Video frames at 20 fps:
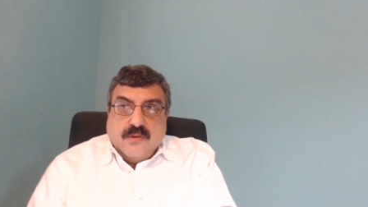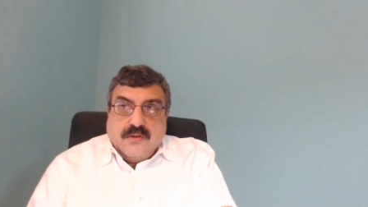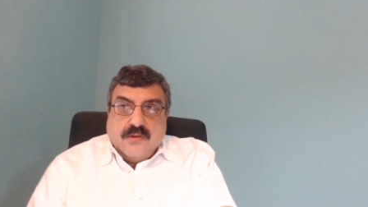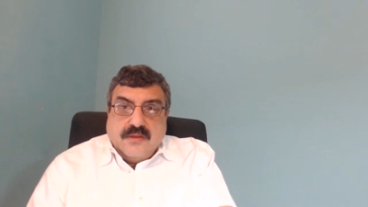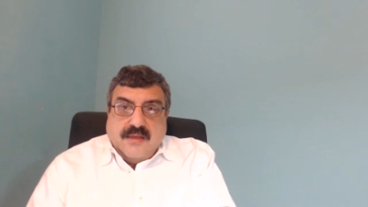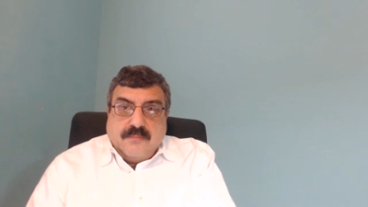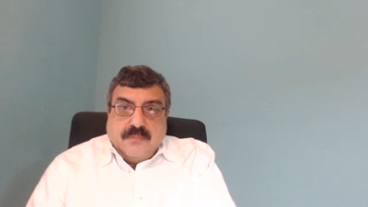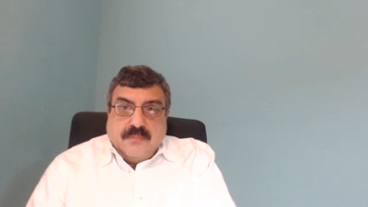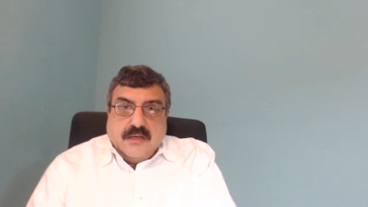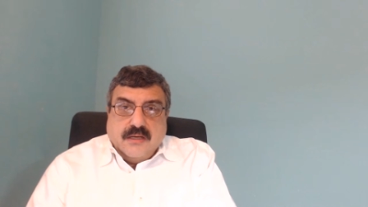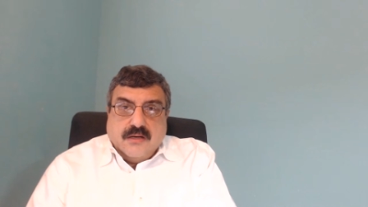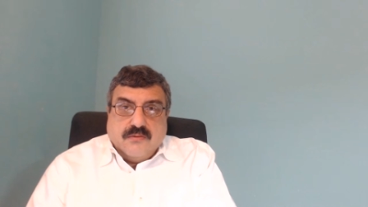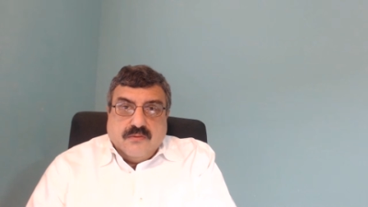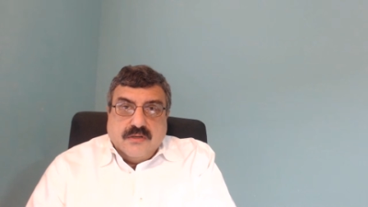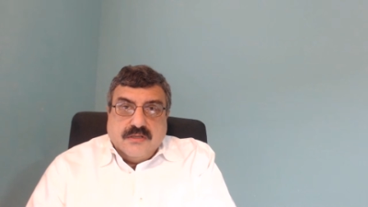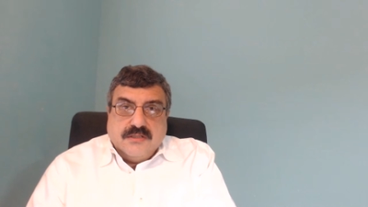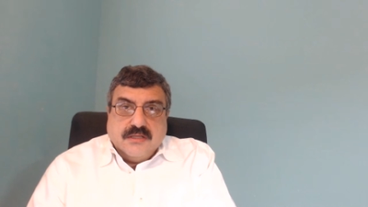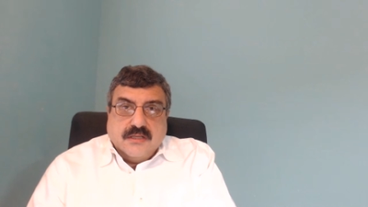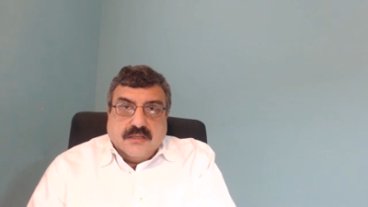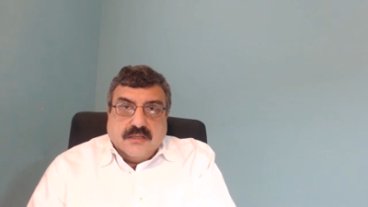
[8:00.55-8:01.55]
that be
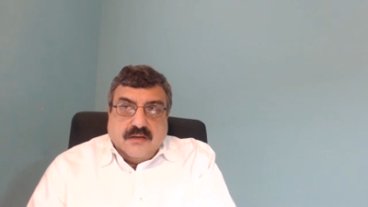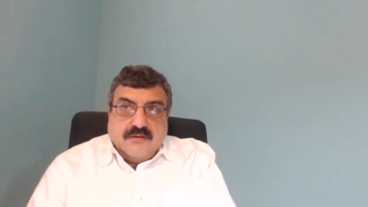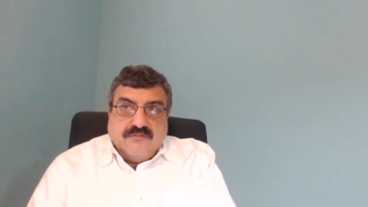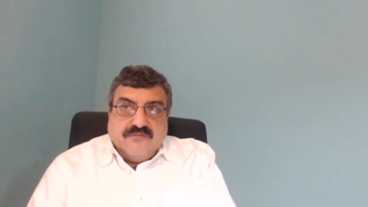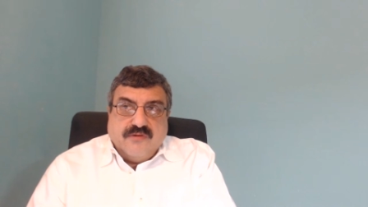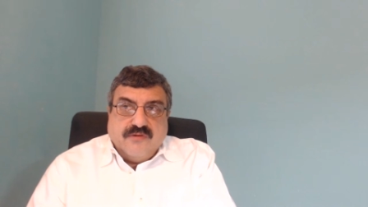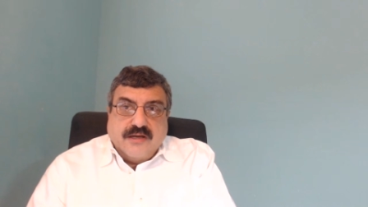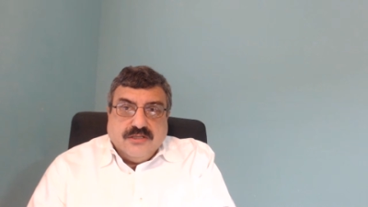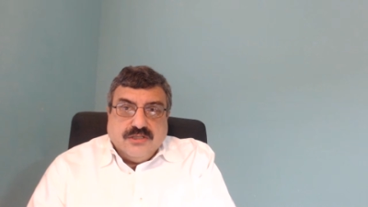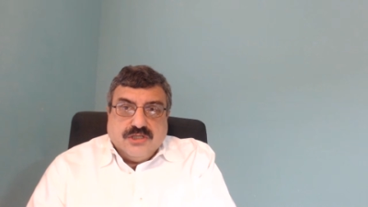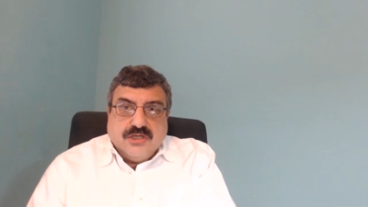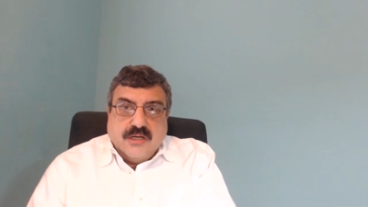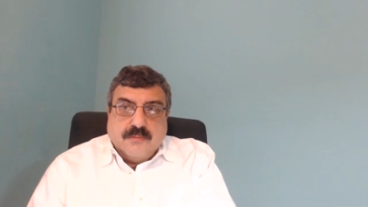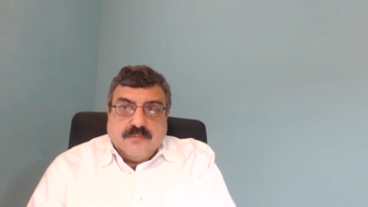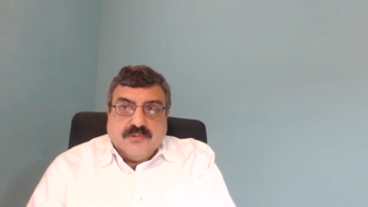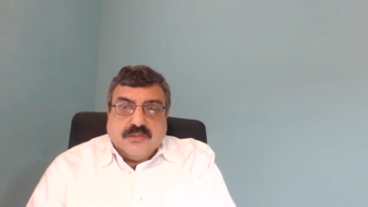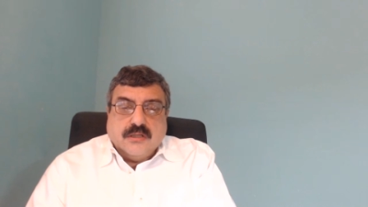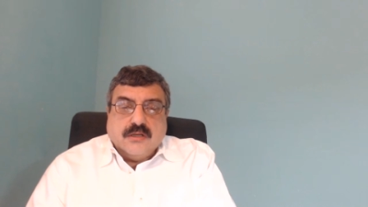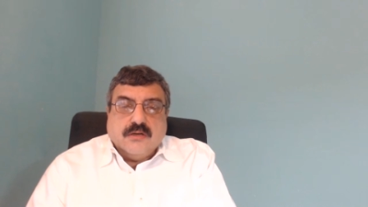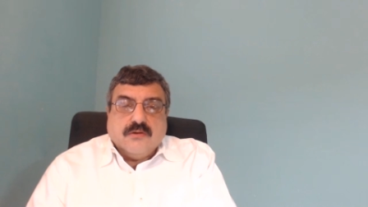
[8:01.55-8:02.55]
increasing their
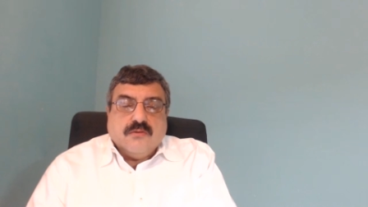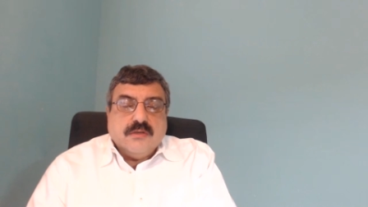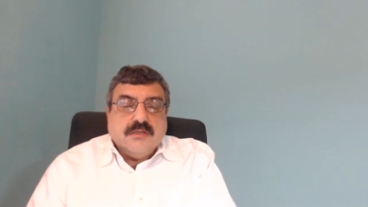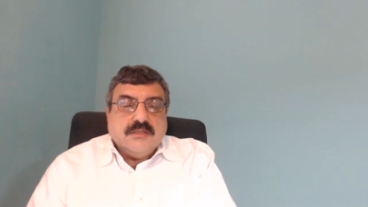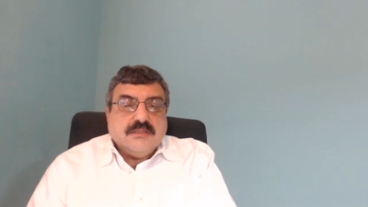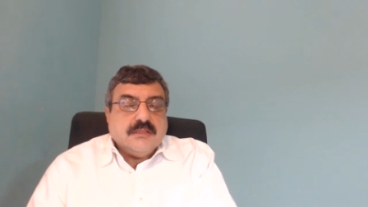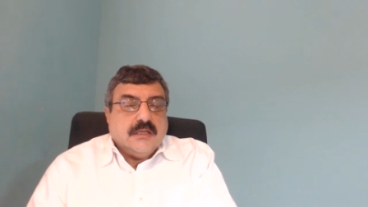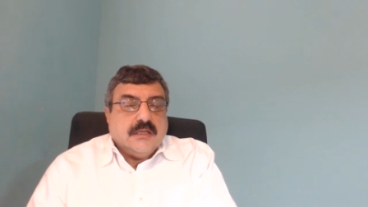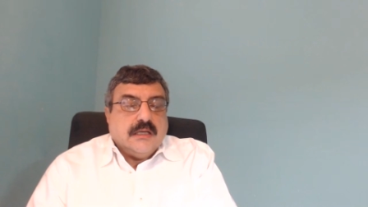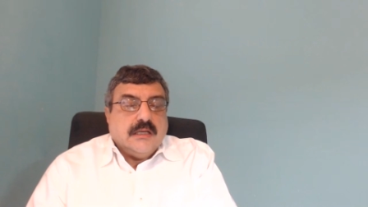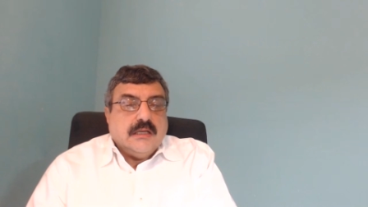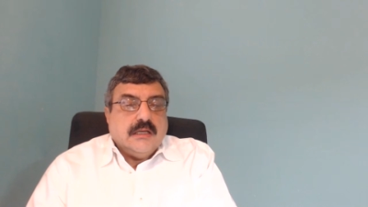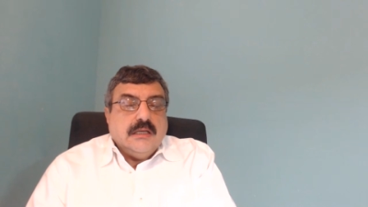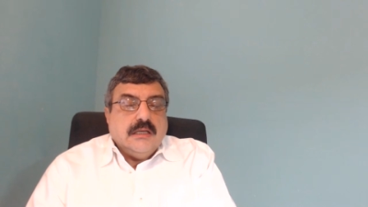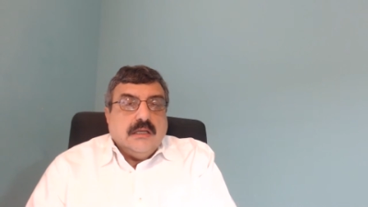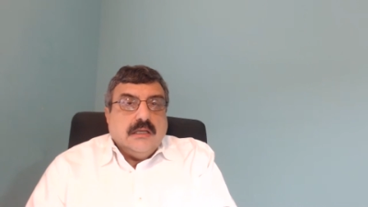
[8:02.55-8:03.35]
friendships, increasing